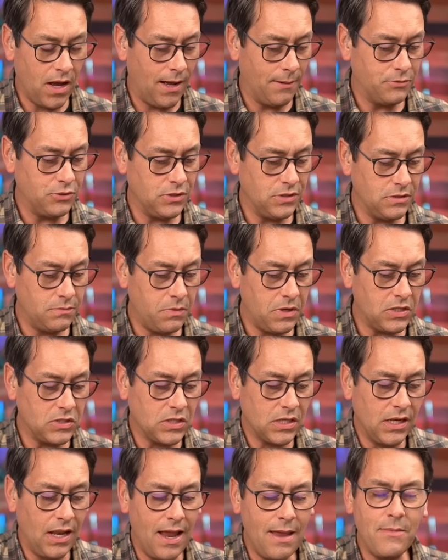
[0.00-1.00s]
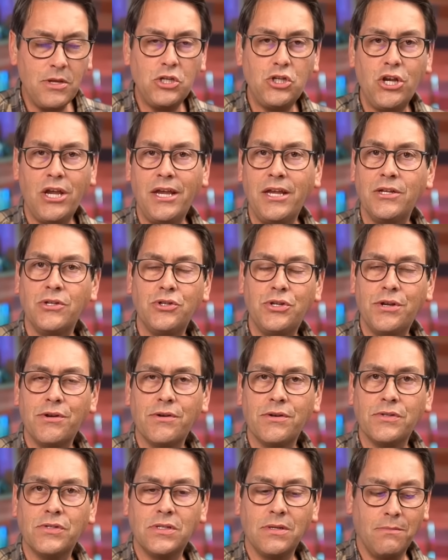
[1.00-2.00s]
options, but it's climate change
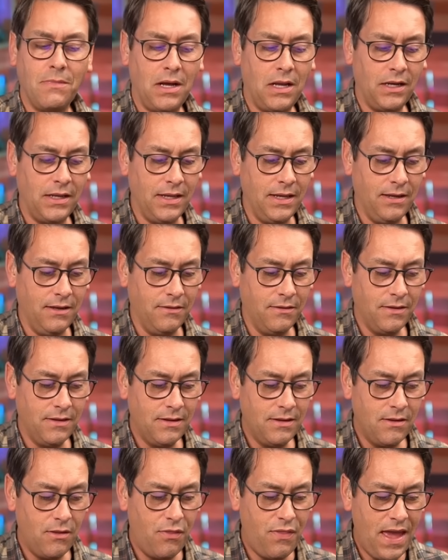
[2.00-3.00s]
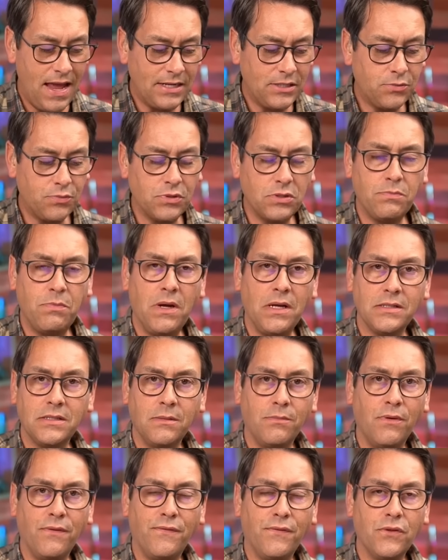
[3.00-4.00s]
here in Somalia. That's
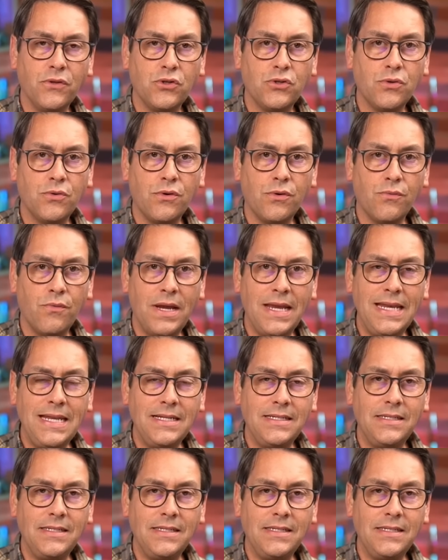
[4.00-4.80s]
responsible for the shorter rainy